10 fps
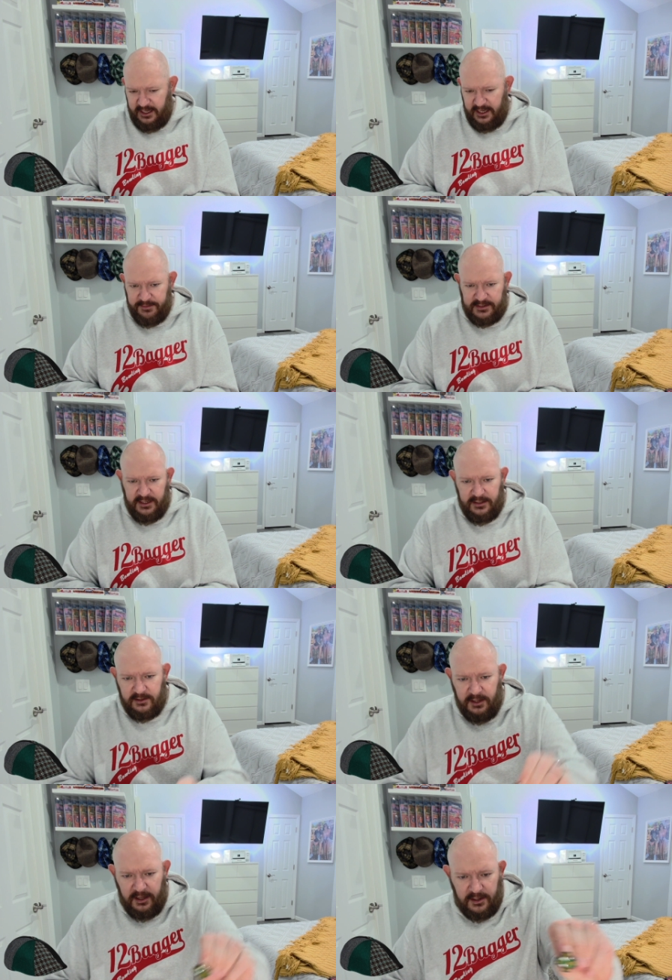seam. Let's get a
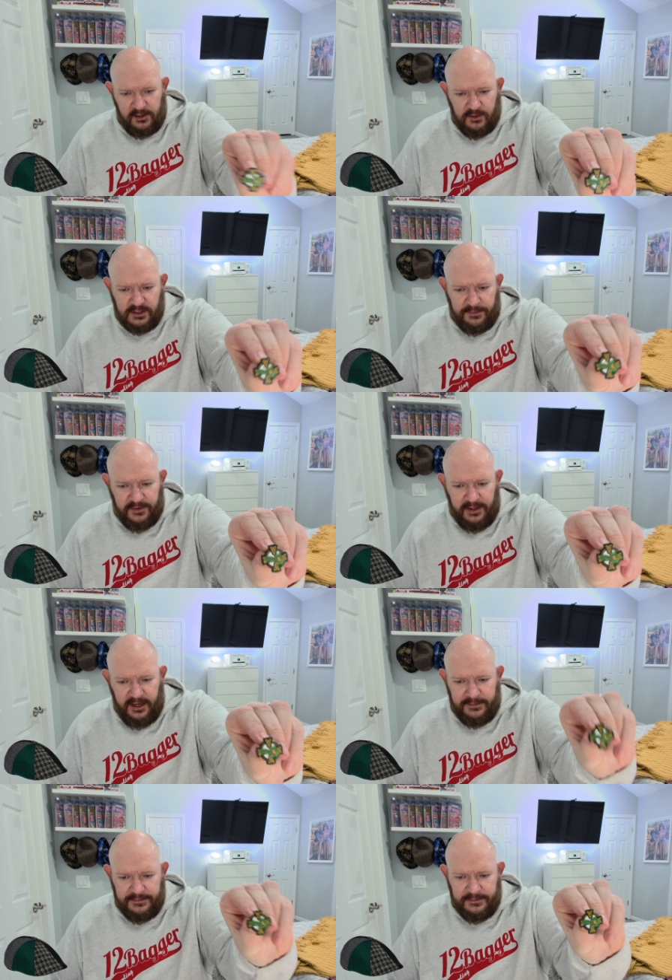little another close-up of
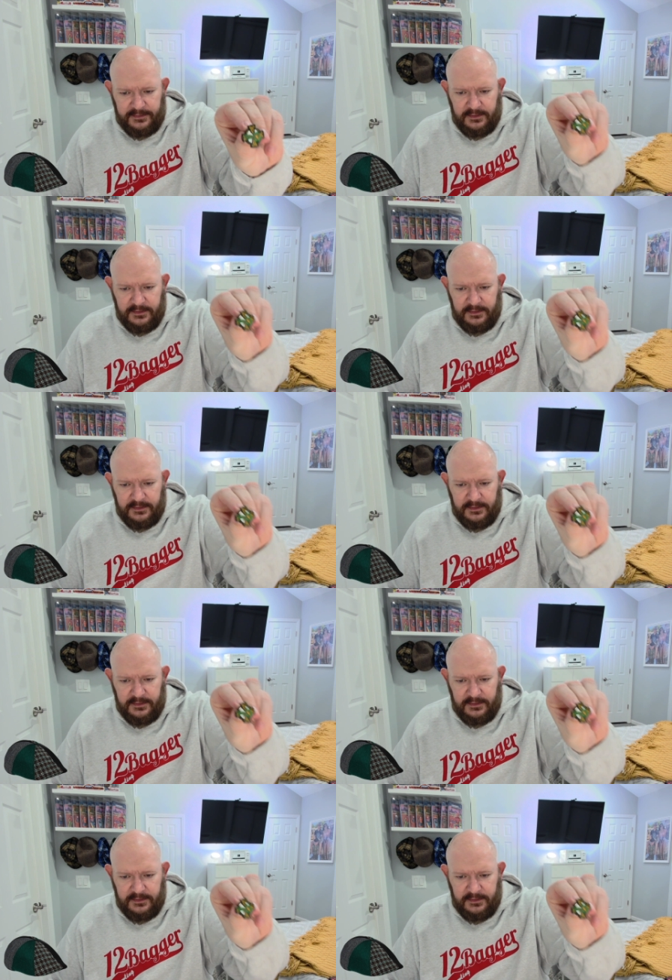that.